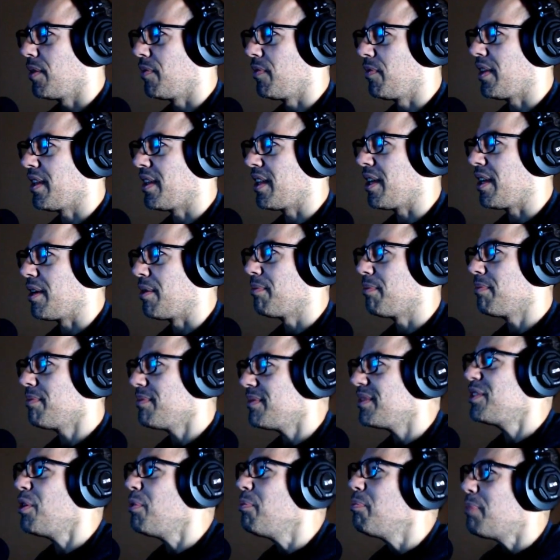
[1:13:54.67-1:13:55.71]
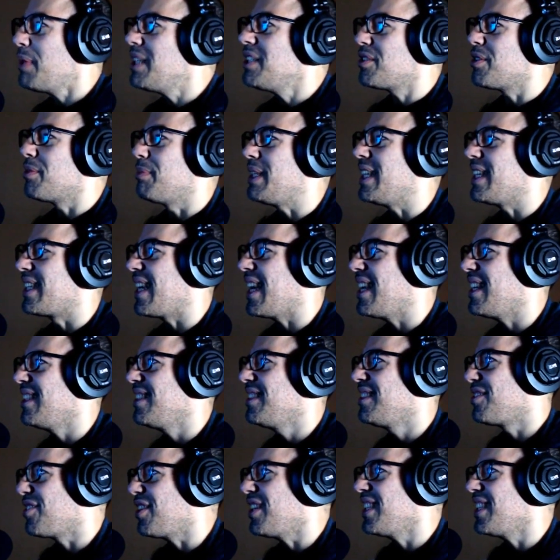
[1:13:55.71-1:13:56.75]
don't pincer me again. Darn it.